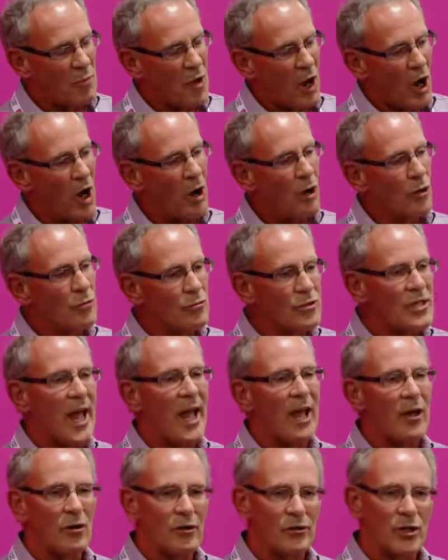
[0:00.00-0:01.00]
hone
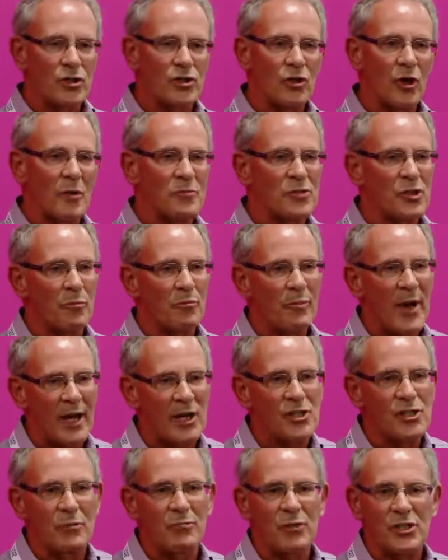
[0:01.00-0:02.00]
down on the types of
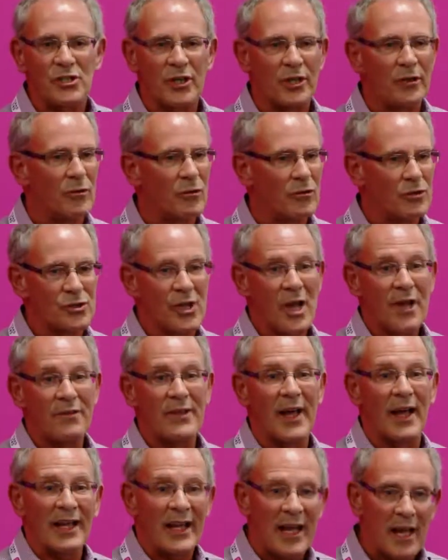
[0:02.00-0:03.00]
packaging materials
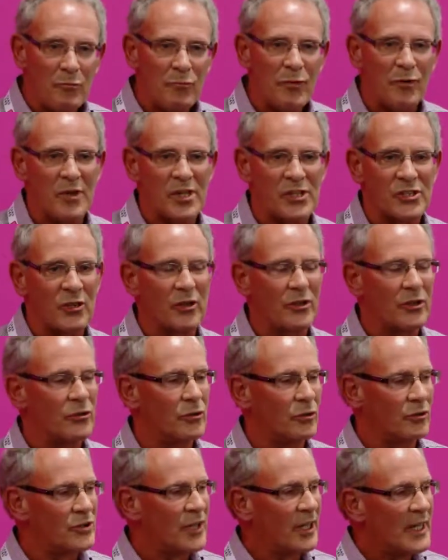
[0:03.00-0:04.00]
that can be
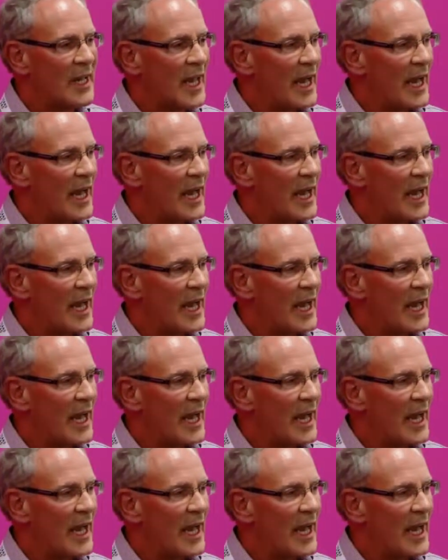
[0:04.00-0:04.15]
recycled.